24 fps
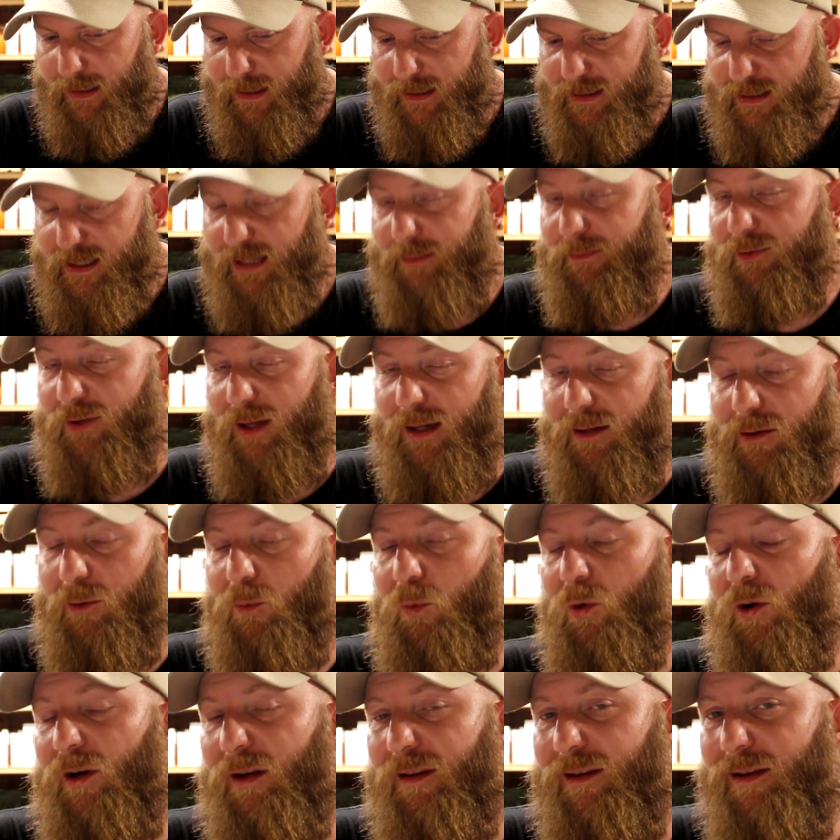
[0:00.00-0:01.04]
It seems like they're
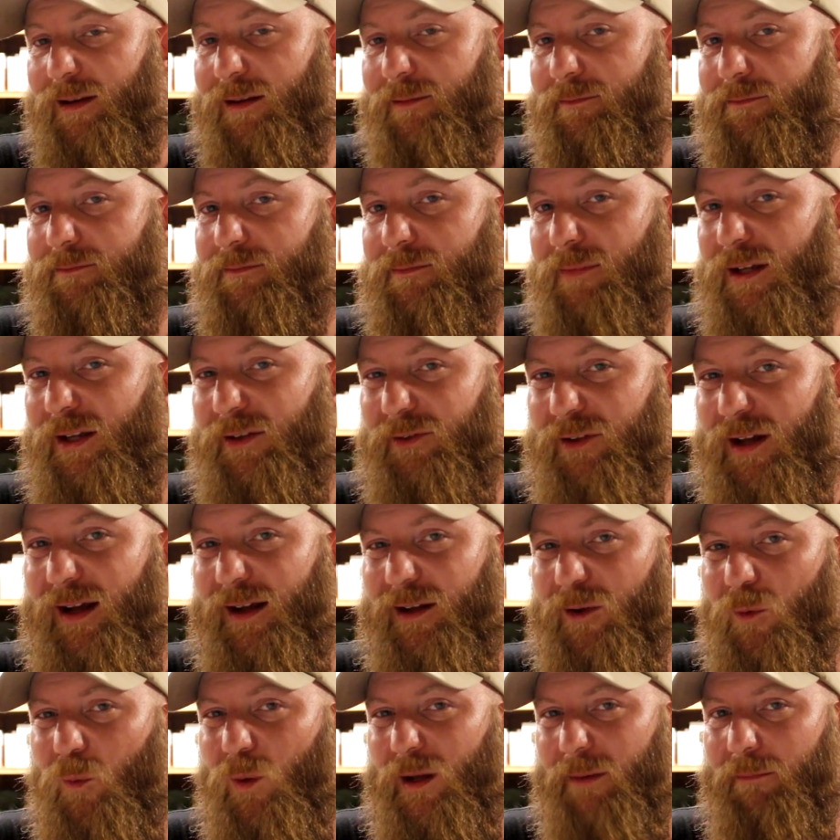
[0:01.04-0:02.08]
worried that he's not
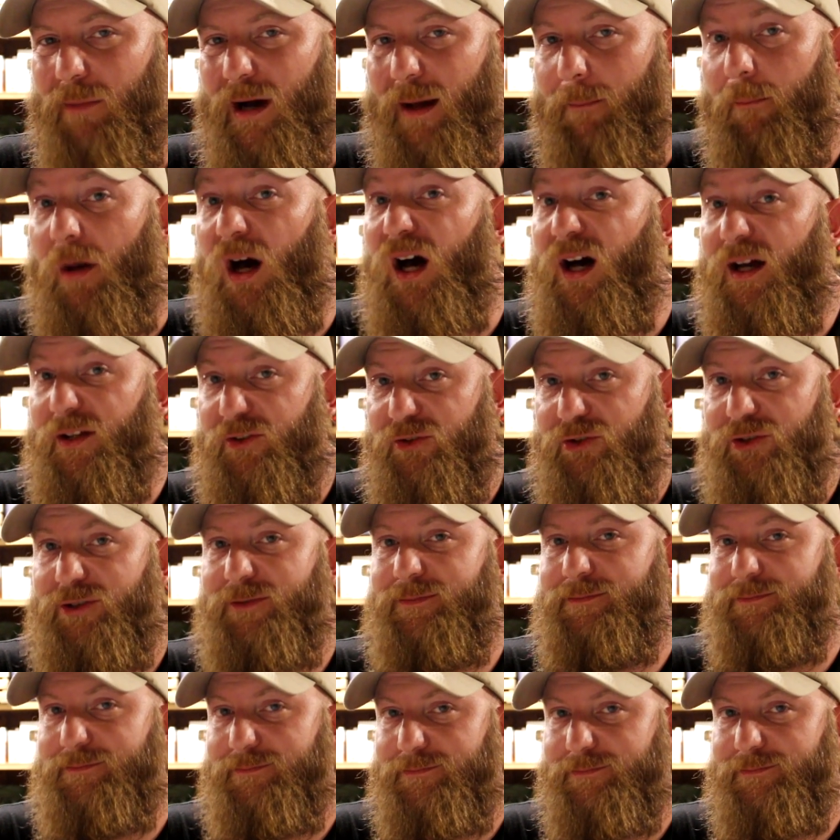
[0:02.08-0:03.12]
going to win by much.
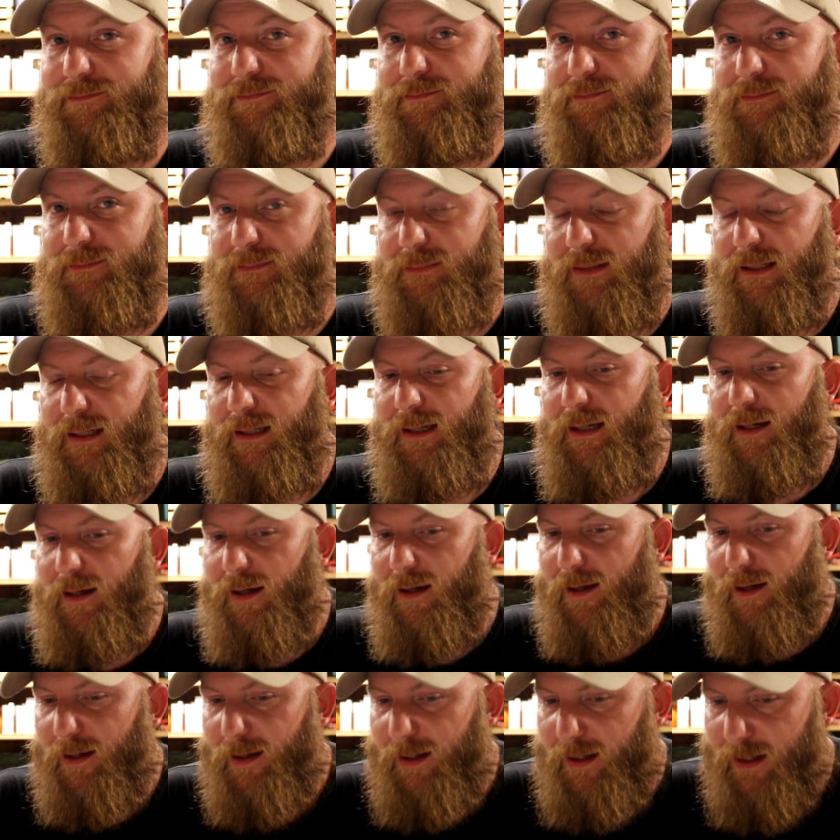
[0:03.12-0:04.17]

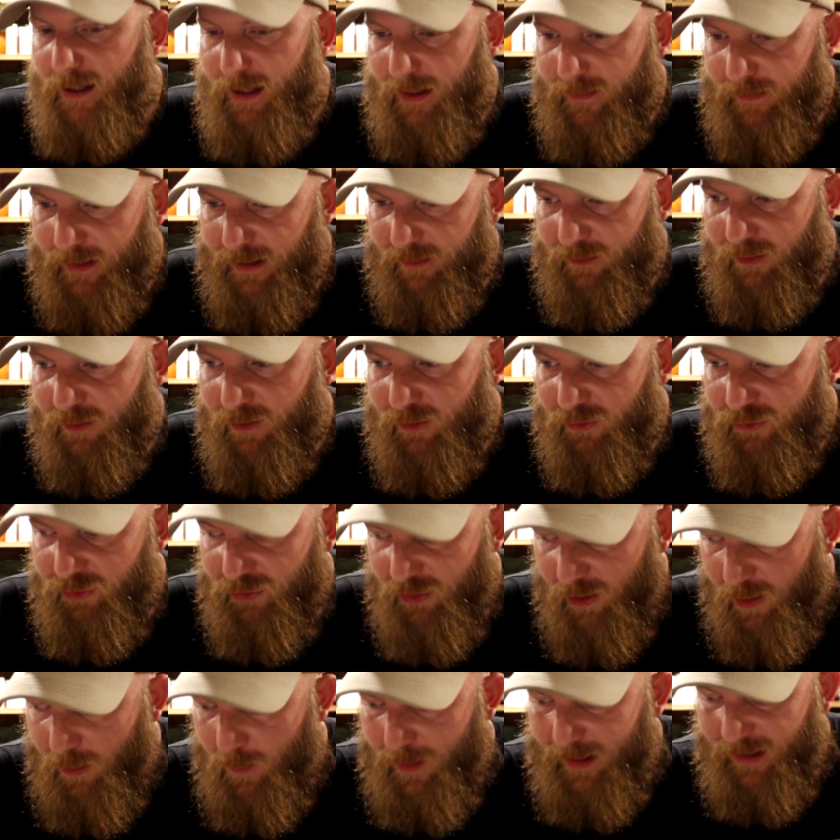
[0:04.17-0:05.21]
And that's going to
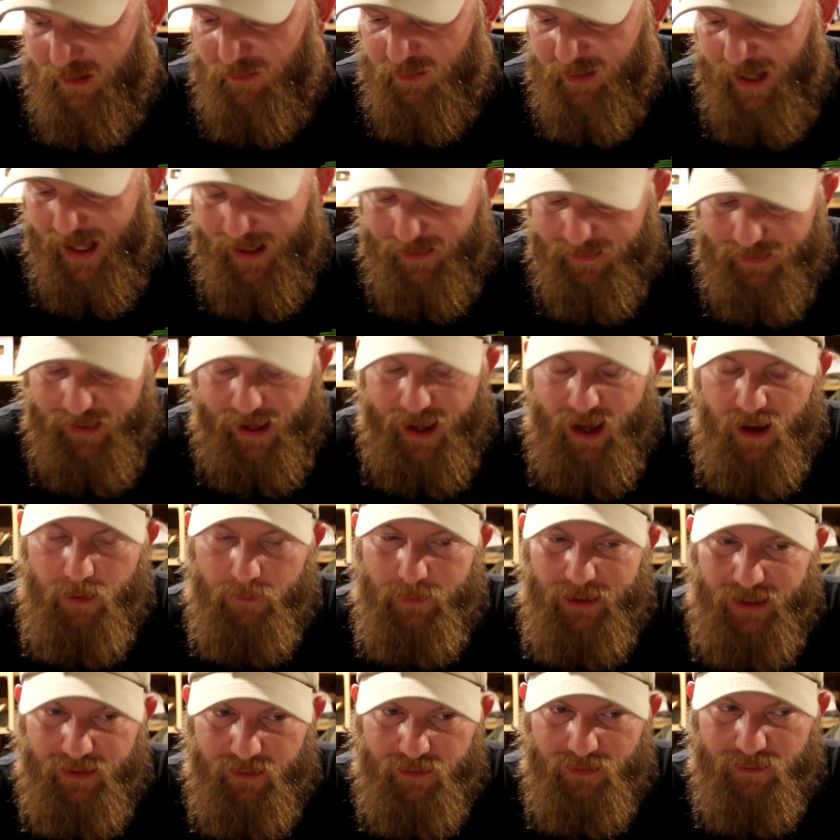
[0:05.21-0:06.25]
show exactly how
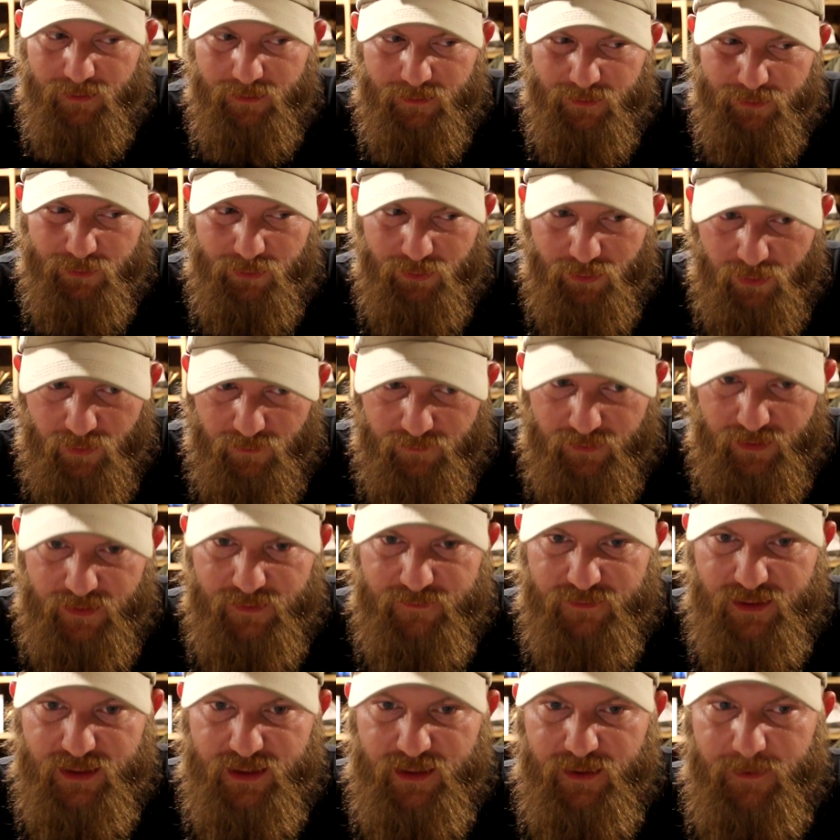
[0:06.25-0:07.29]
many
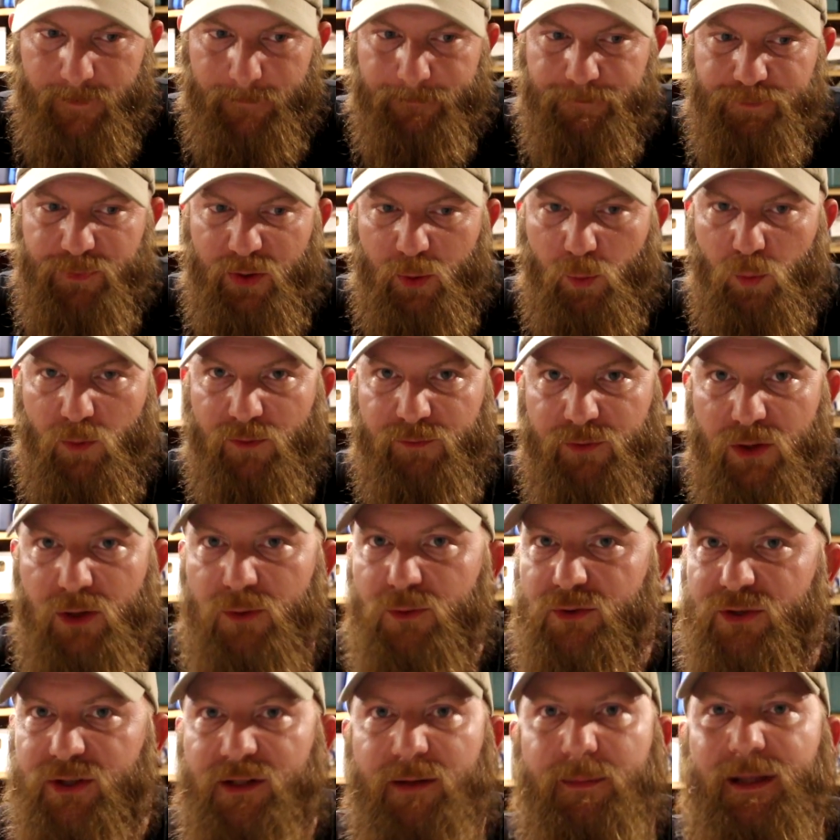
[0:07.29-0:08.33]
conservatives
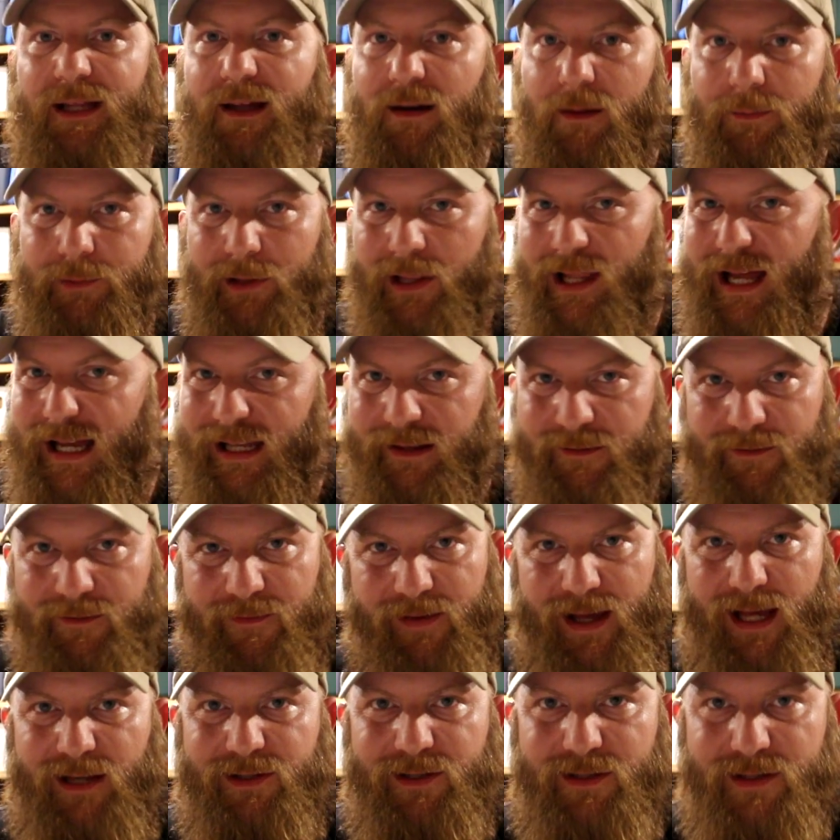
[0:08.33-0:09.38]
refused to become light
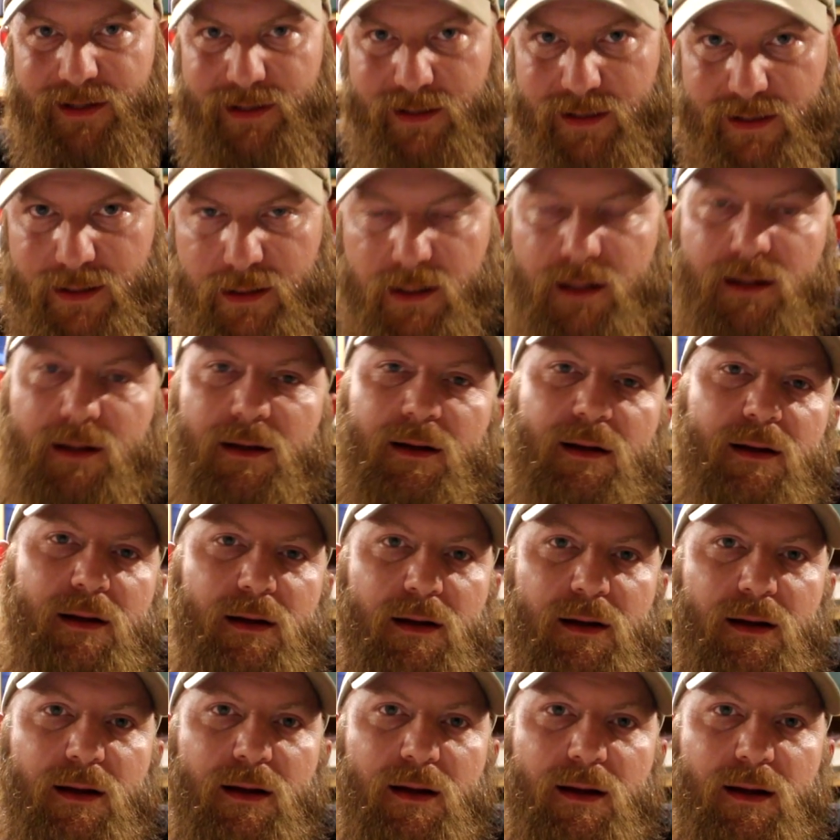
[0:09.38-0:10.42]
fascists
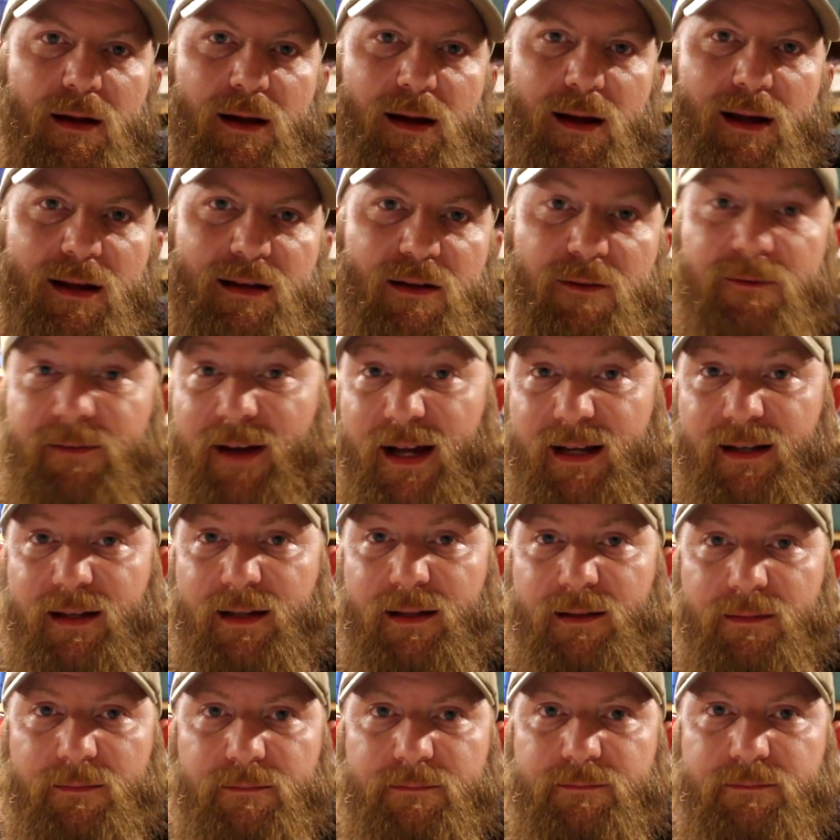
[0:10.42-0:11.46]
and
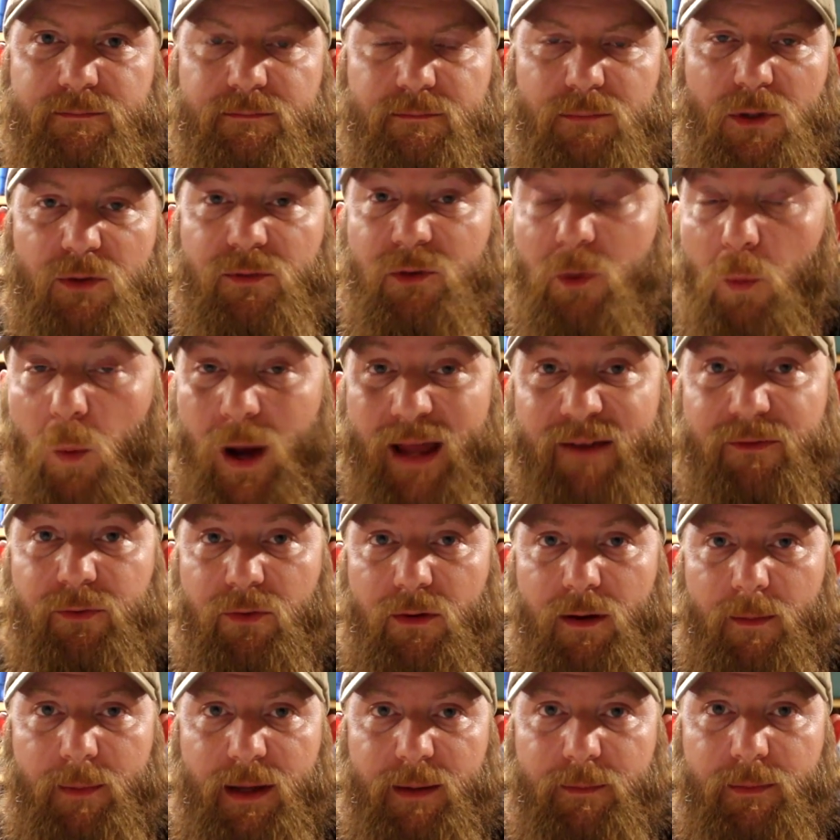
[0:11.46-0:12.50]
defected, moved away
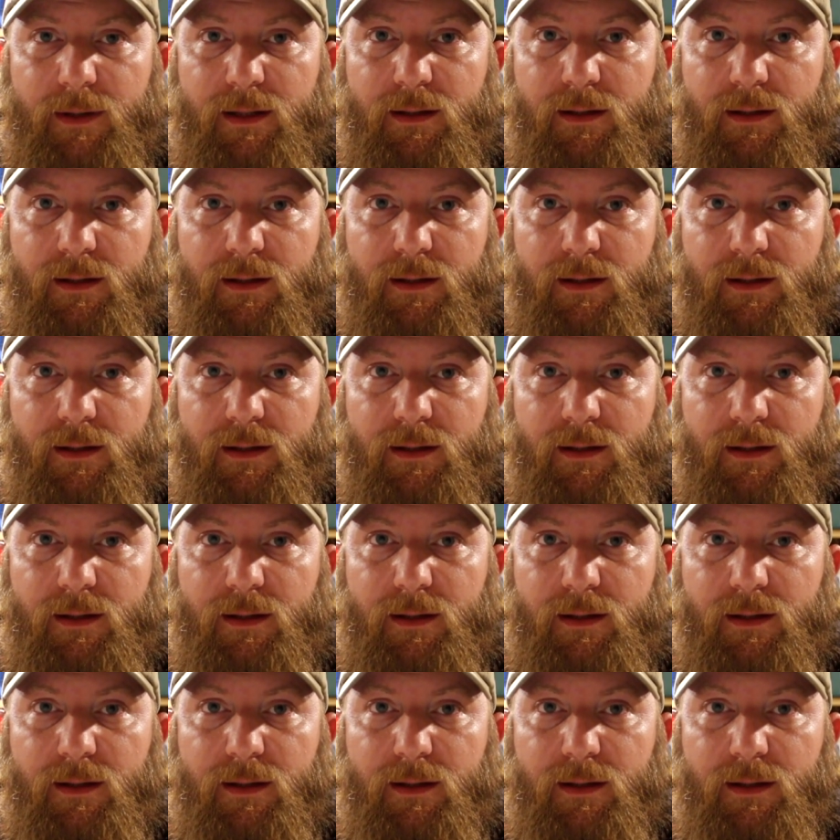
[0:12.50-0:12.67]
from it.